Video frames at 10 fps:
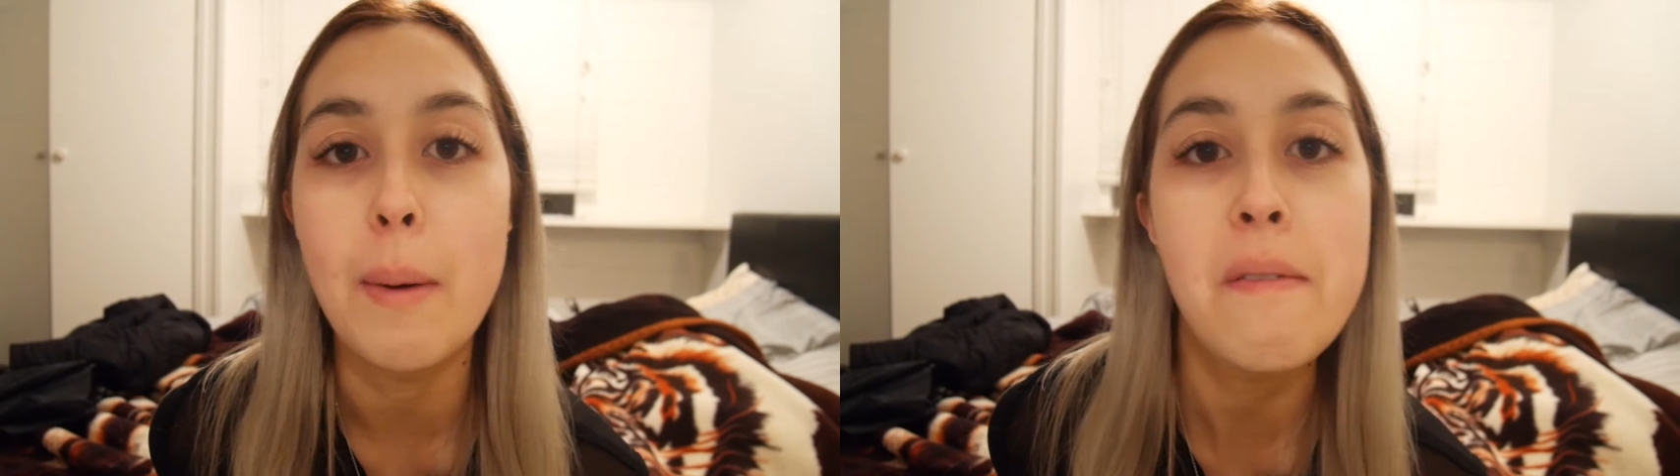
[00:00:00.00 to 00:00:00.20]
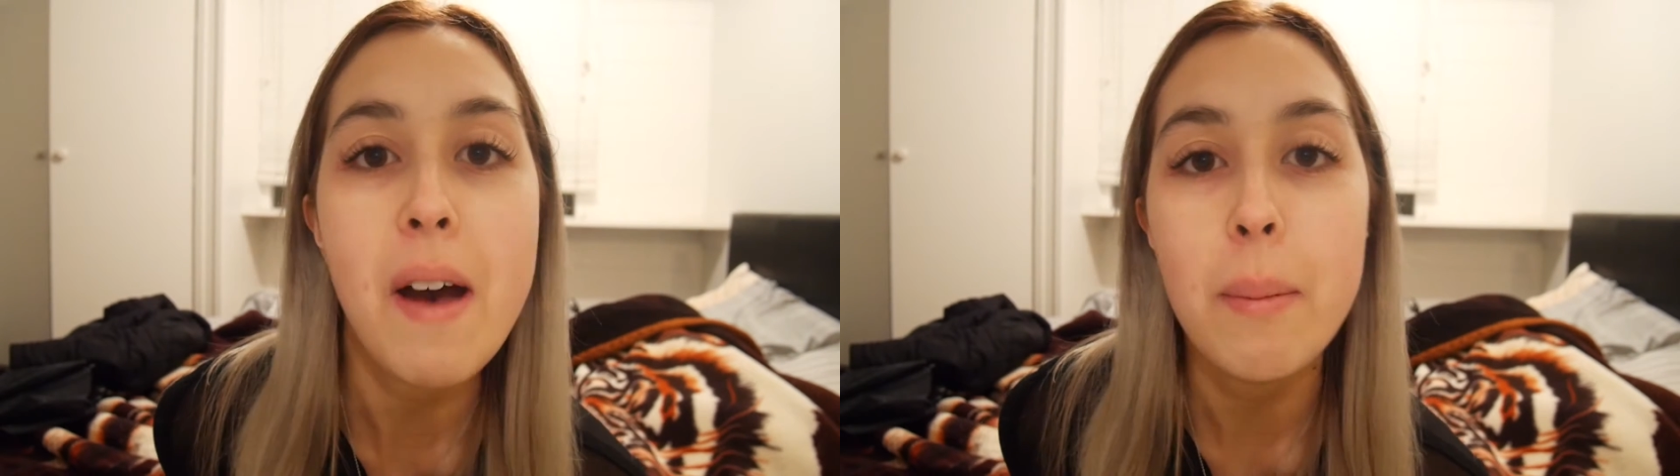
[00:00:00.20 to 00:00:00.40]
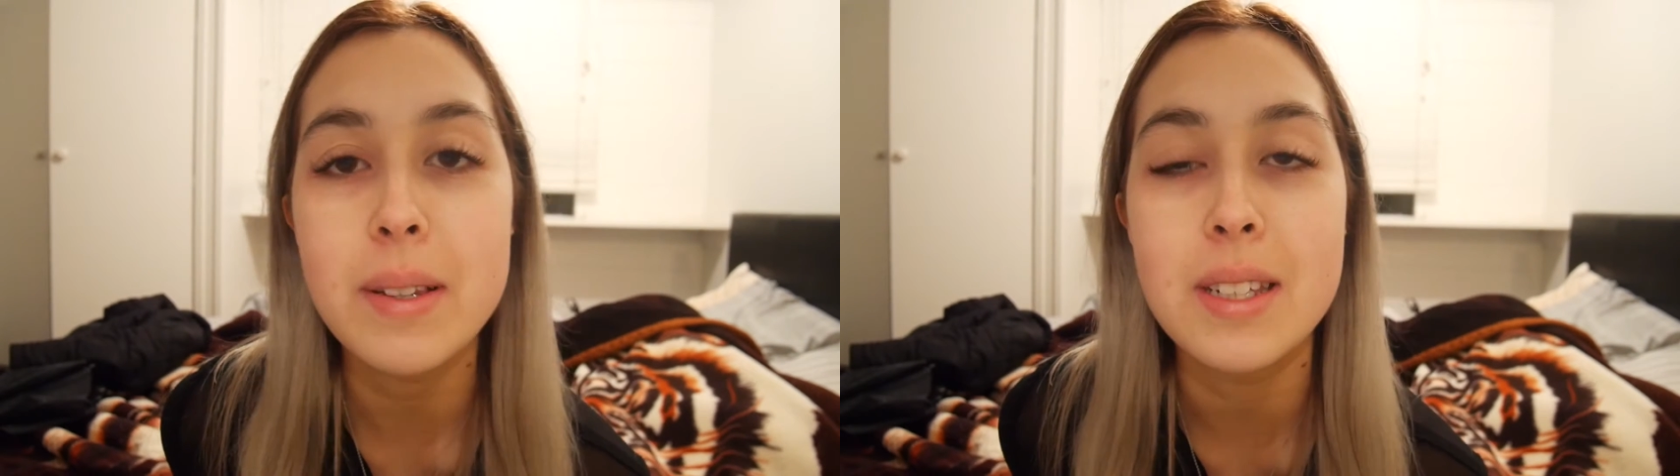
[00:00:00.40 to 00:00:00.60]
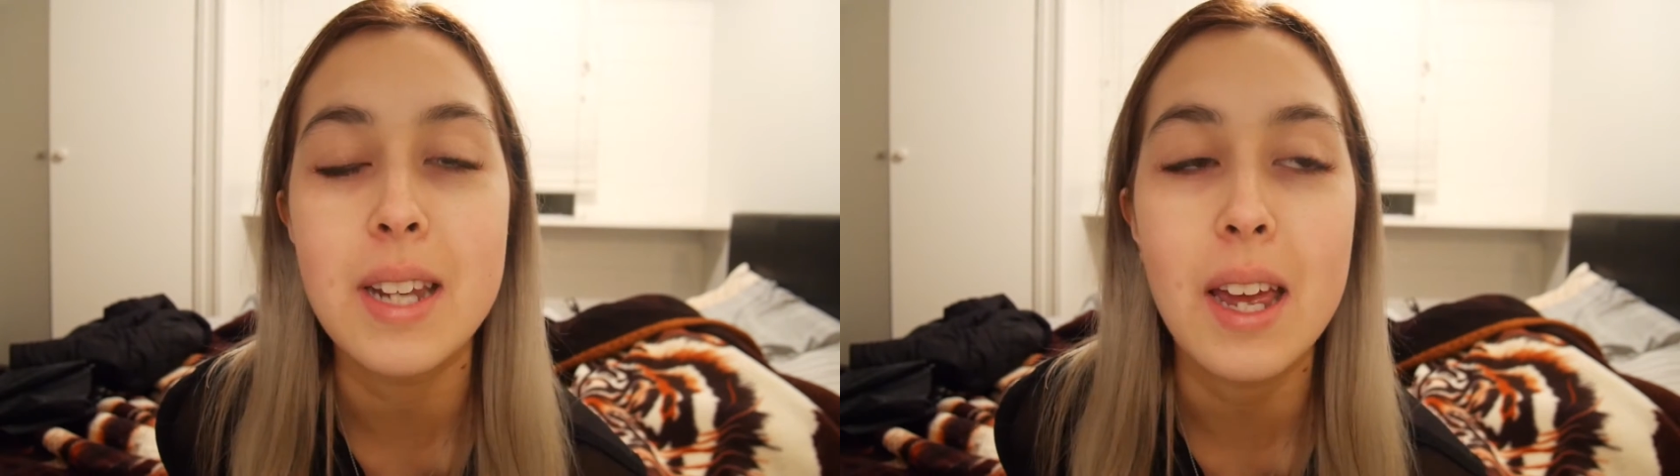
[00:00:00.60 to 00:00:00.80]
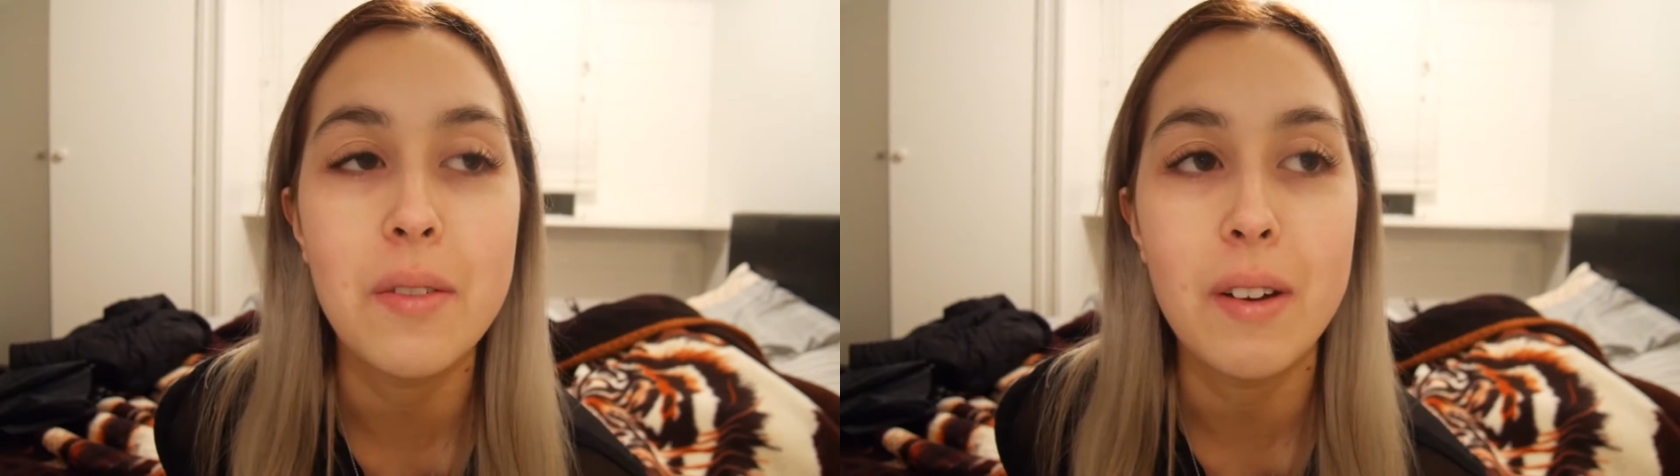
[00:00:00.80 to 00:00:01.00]
my 5 plus a
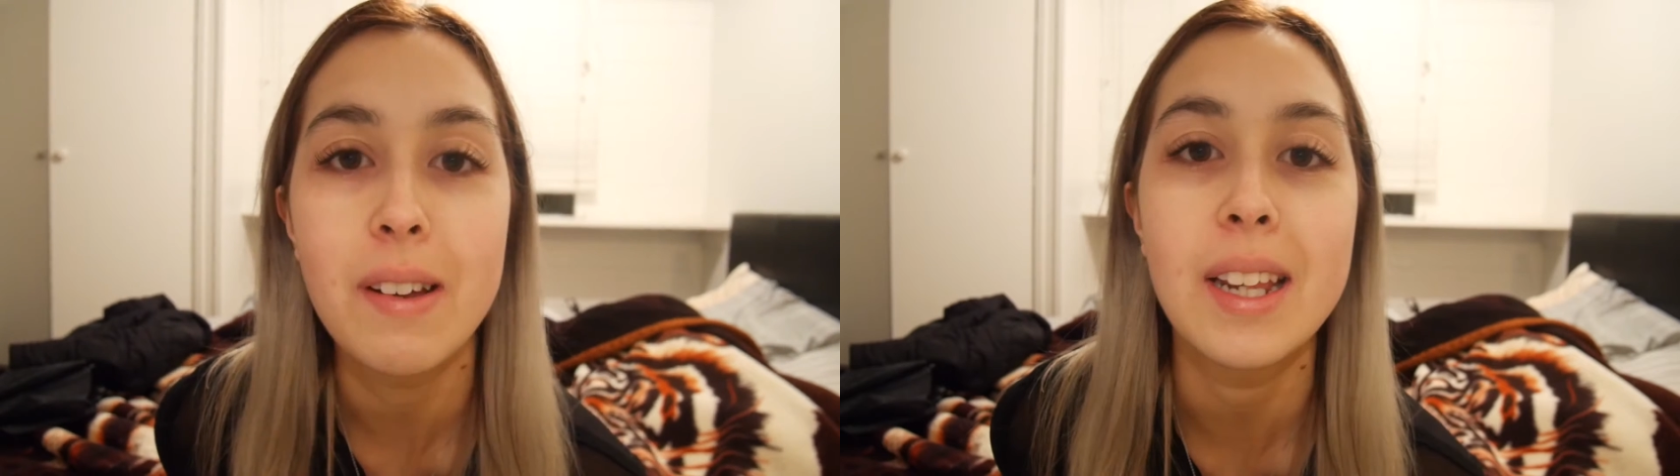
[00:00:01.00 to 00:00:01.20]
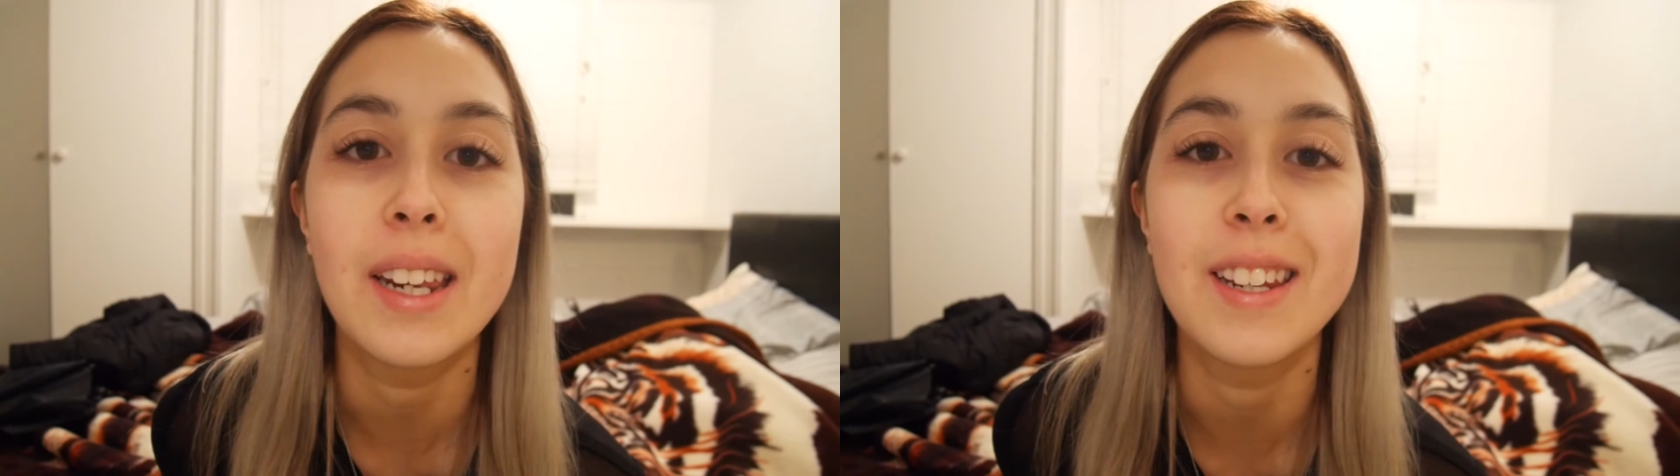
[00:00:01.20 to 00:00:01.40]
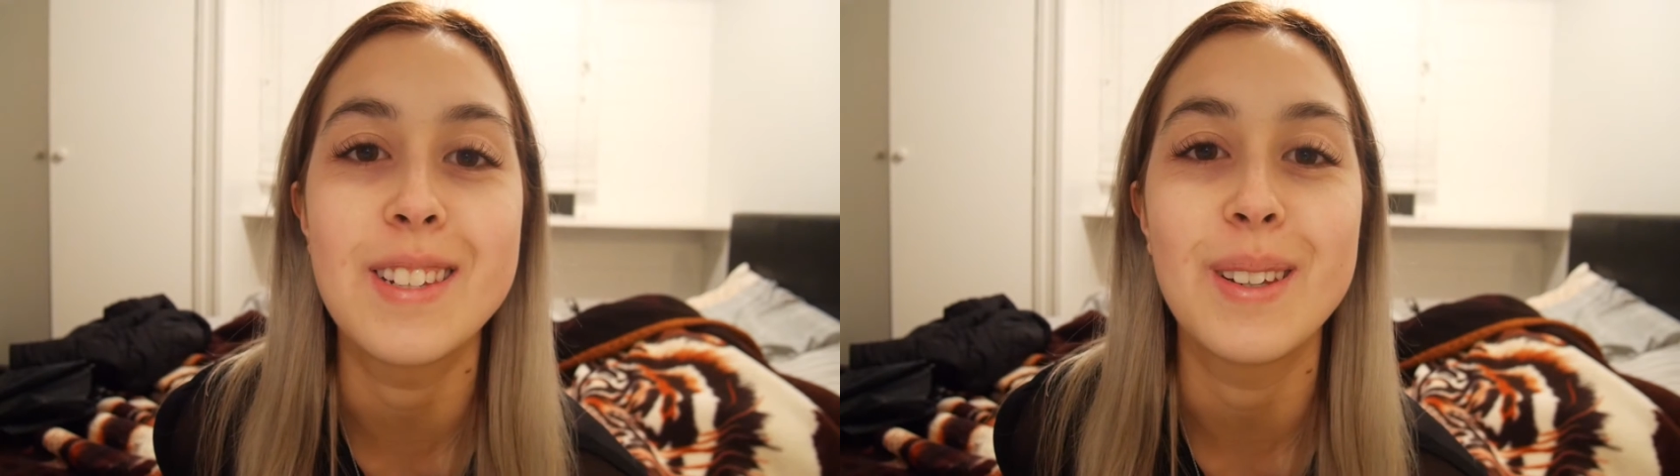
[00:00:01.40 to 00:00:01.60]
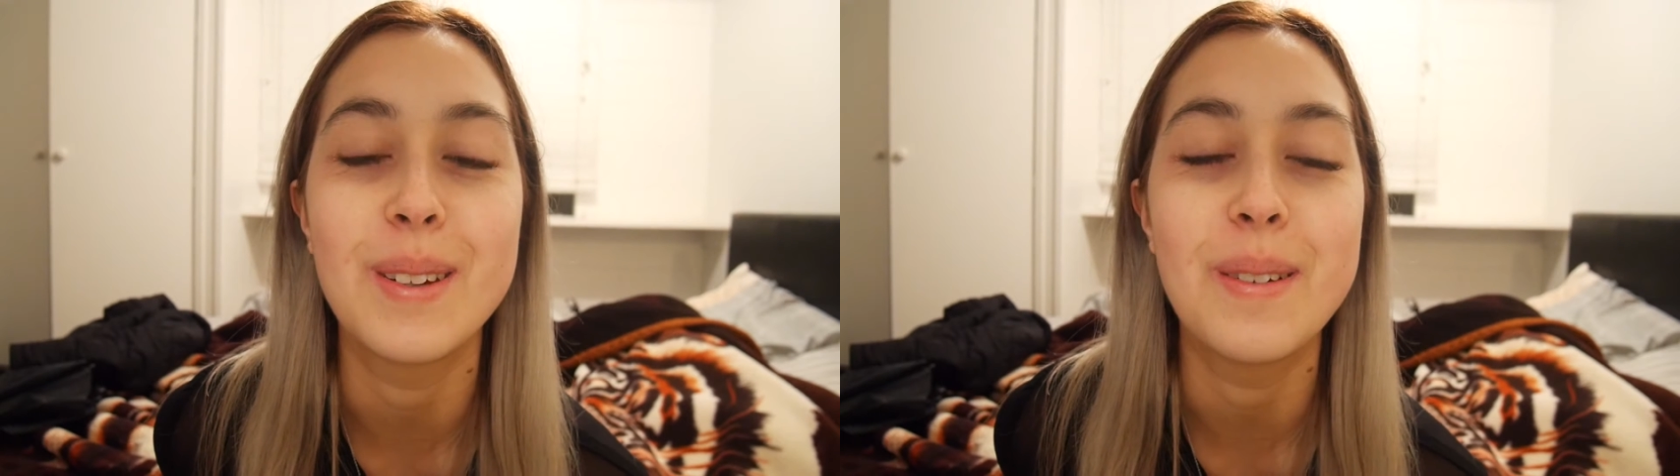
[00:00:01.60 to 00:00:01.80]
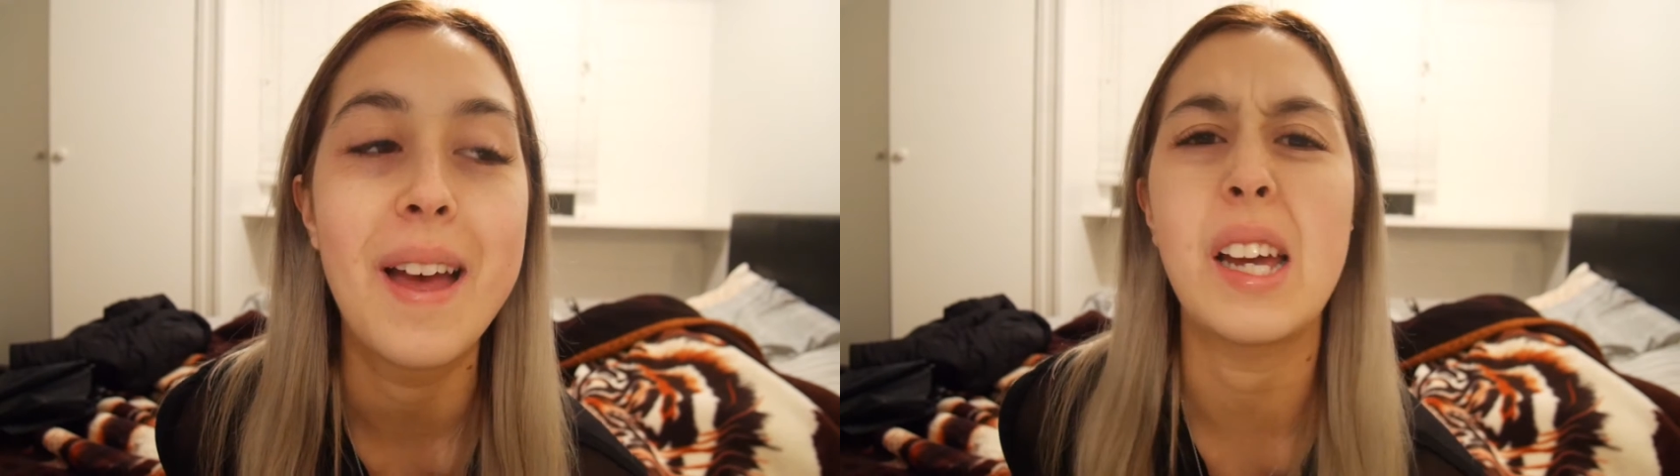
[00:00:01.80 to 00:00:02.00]
day if I really need to.